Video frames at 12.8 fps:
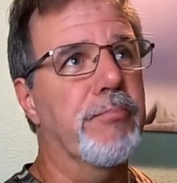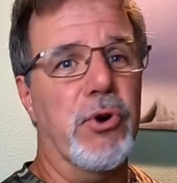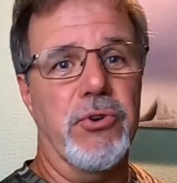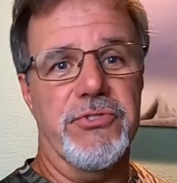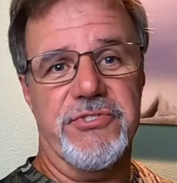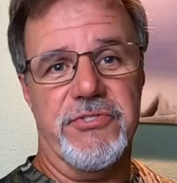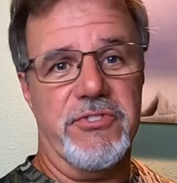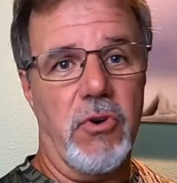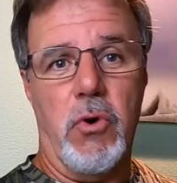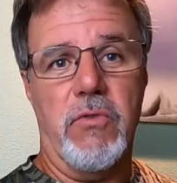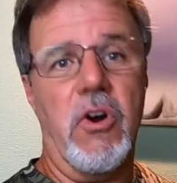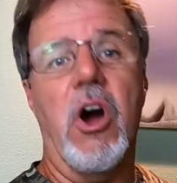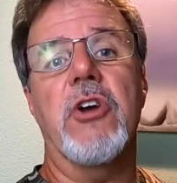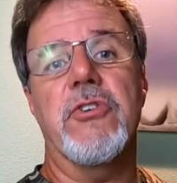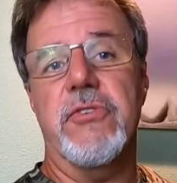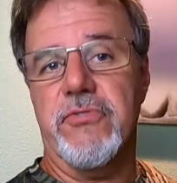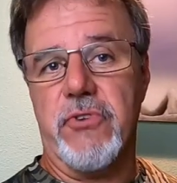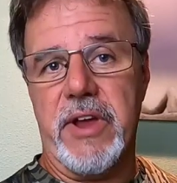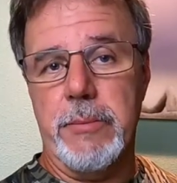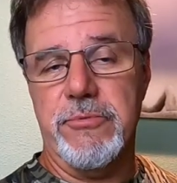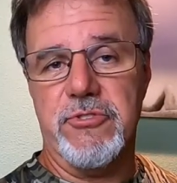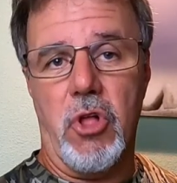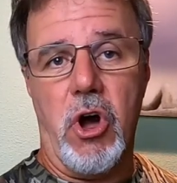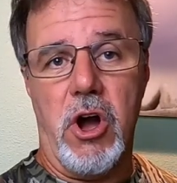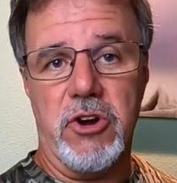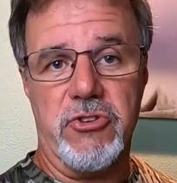bursts over 100 frames
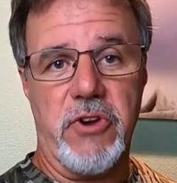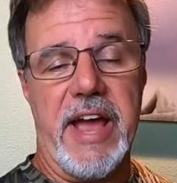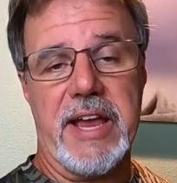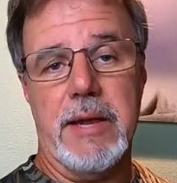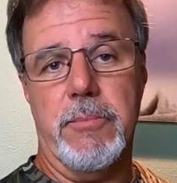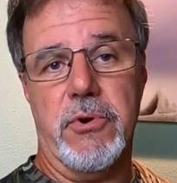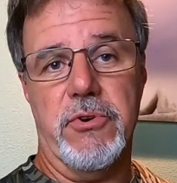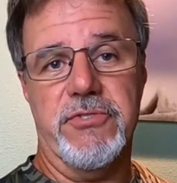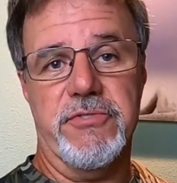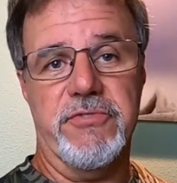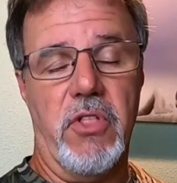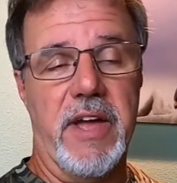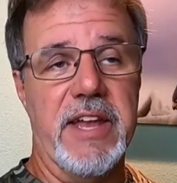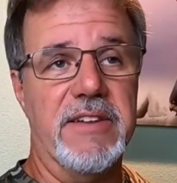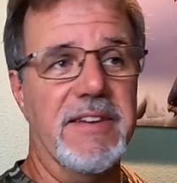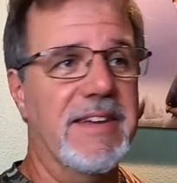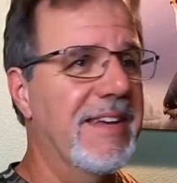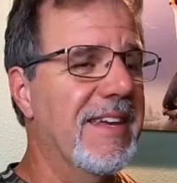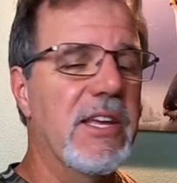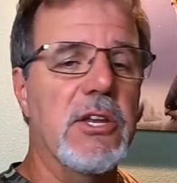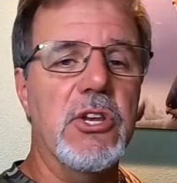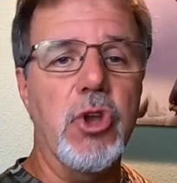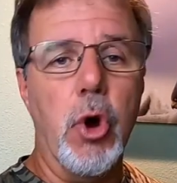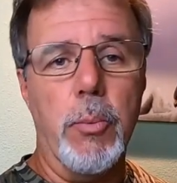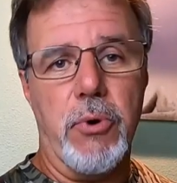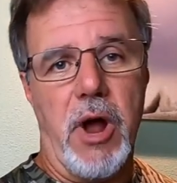long tracking birds in flight.
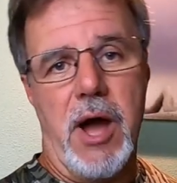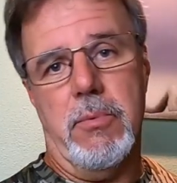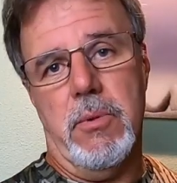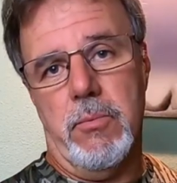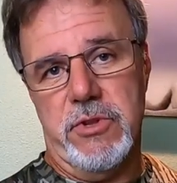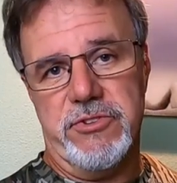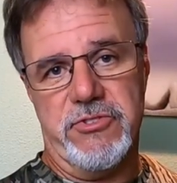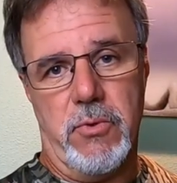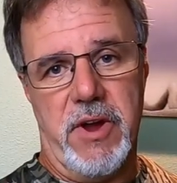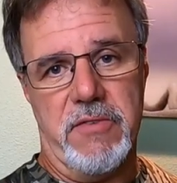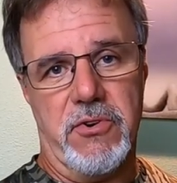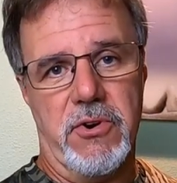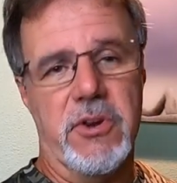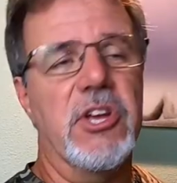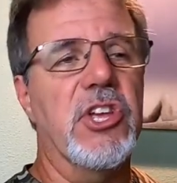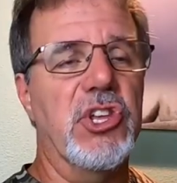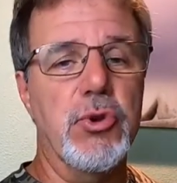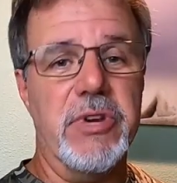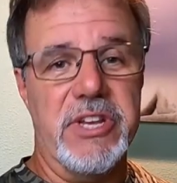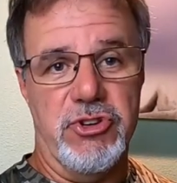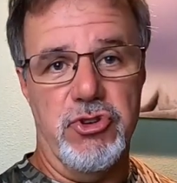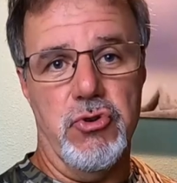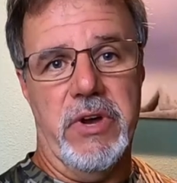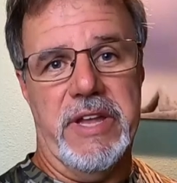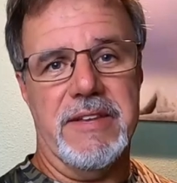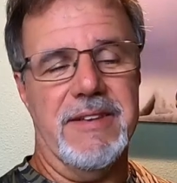No problem whatsoever. You can
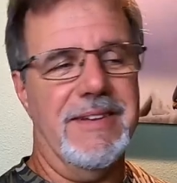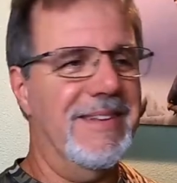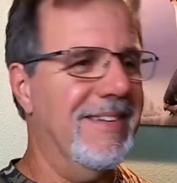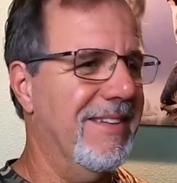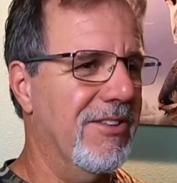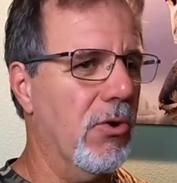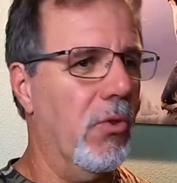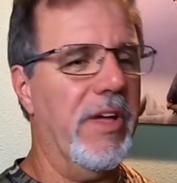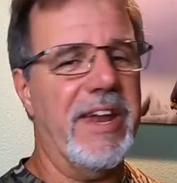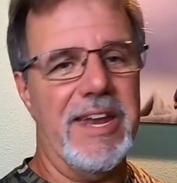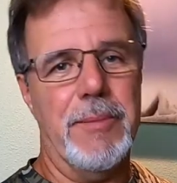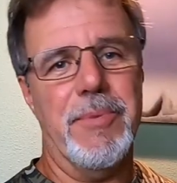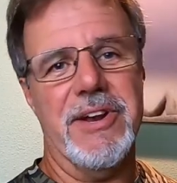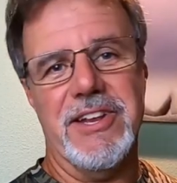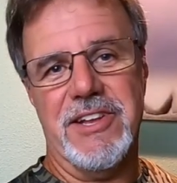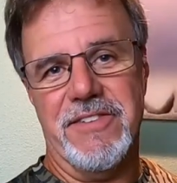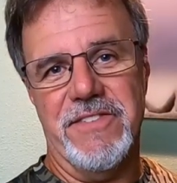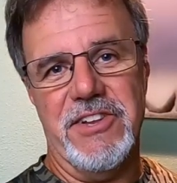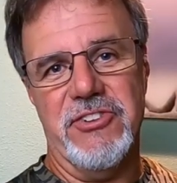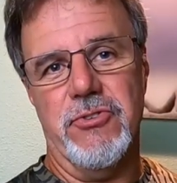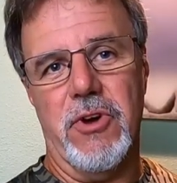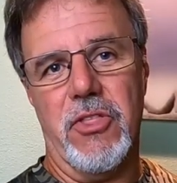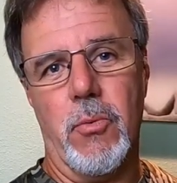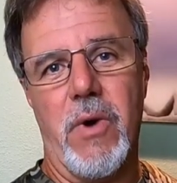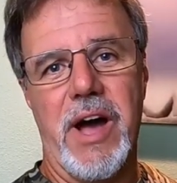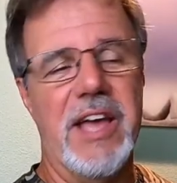do it. Don't let anybody convince you
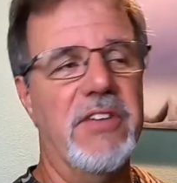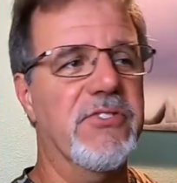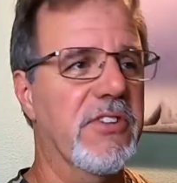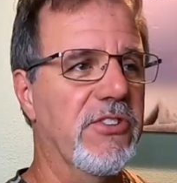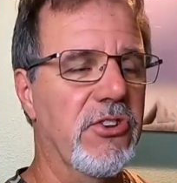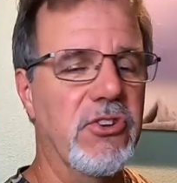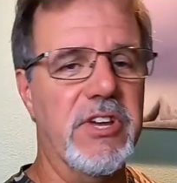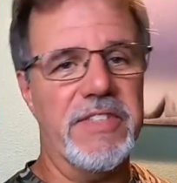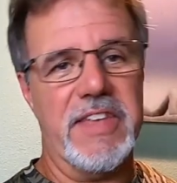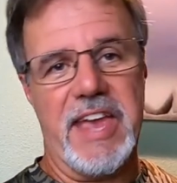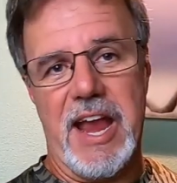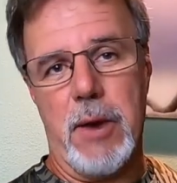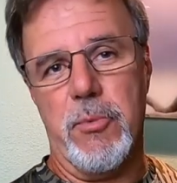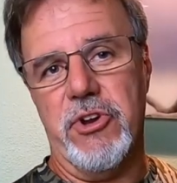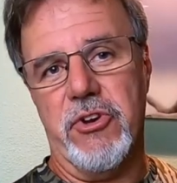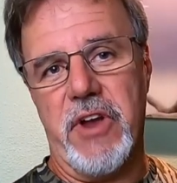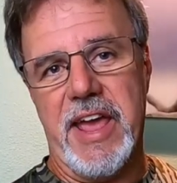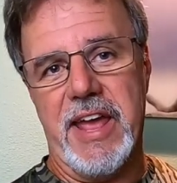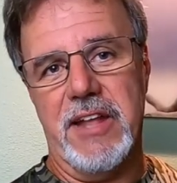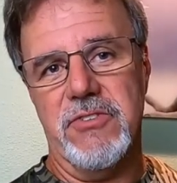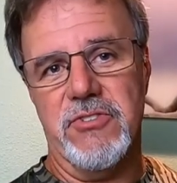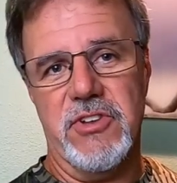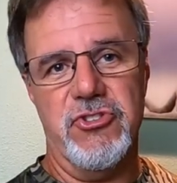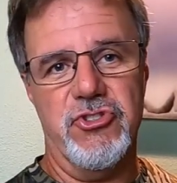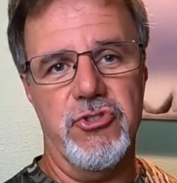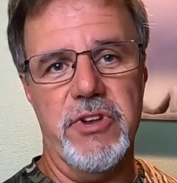otherwise until you get the camera in your hands
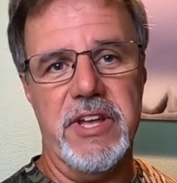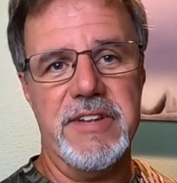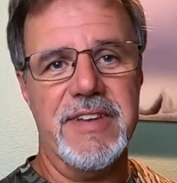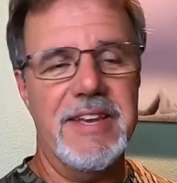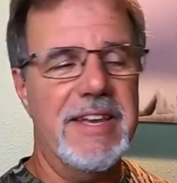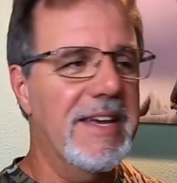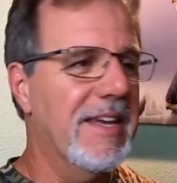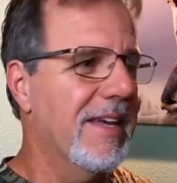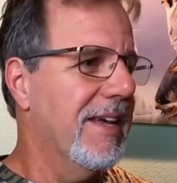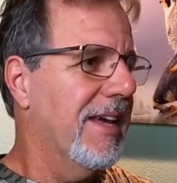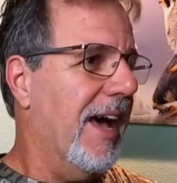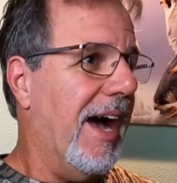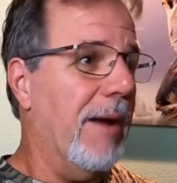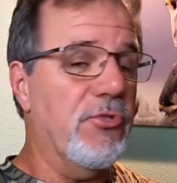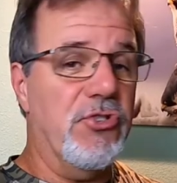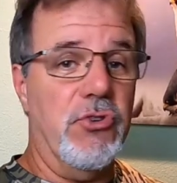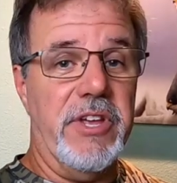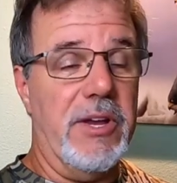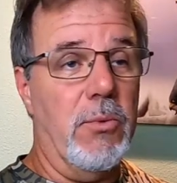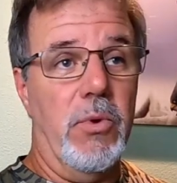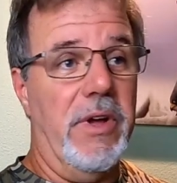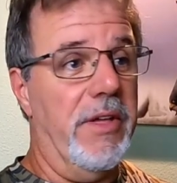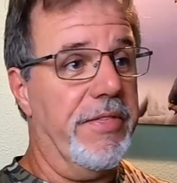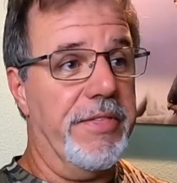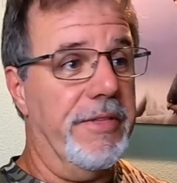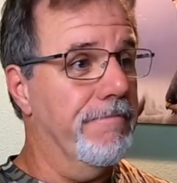and shoot it. I'm shooting
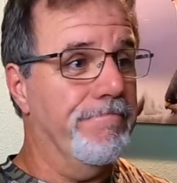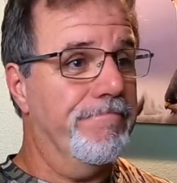with,